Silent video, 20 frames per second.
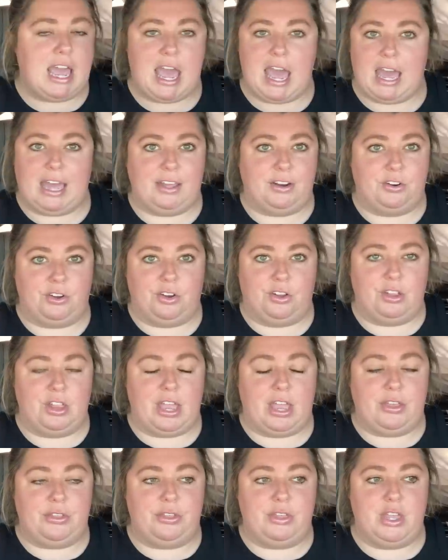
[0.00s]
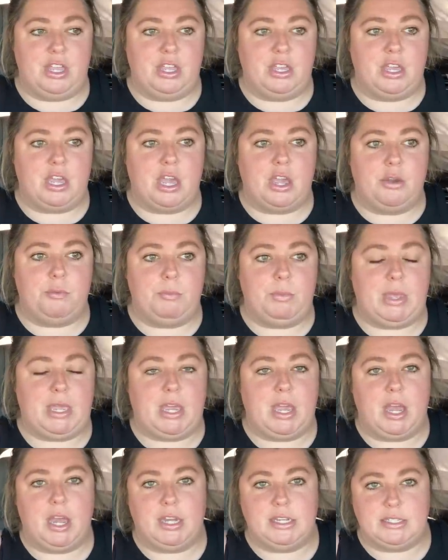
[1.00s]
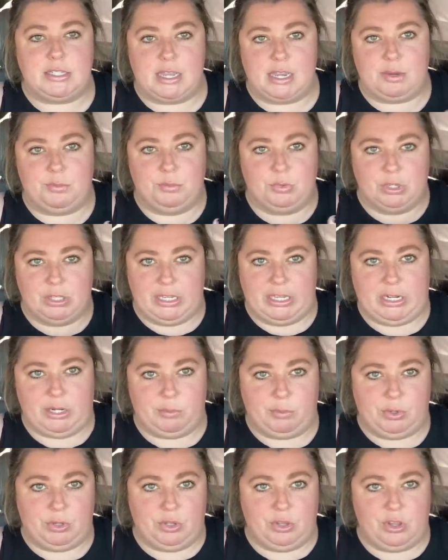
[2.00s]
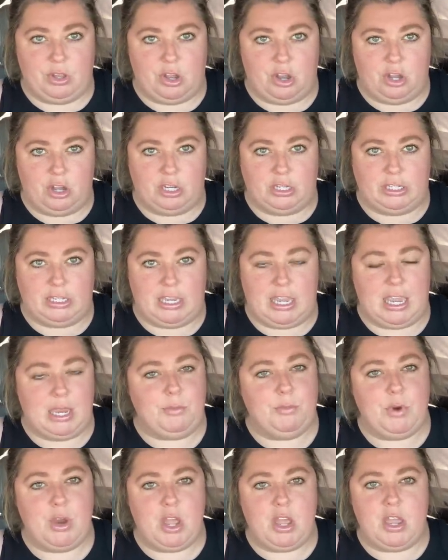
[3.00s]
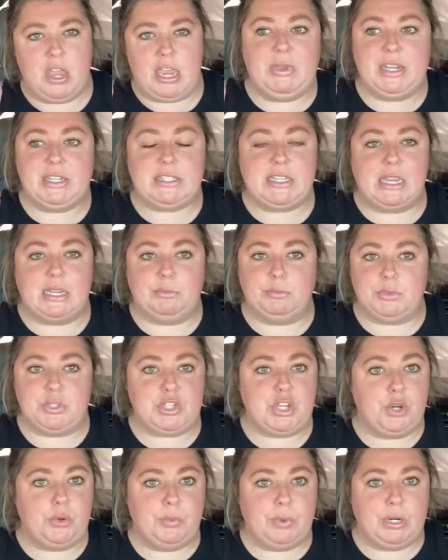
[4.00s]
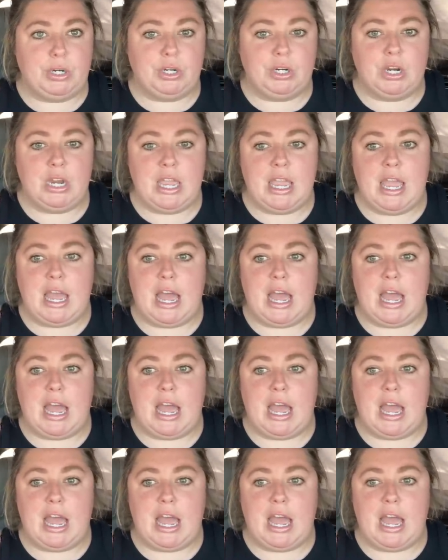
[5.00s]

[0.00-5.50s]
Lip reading: at all. I think because I'm relatable on camera, because I am sober,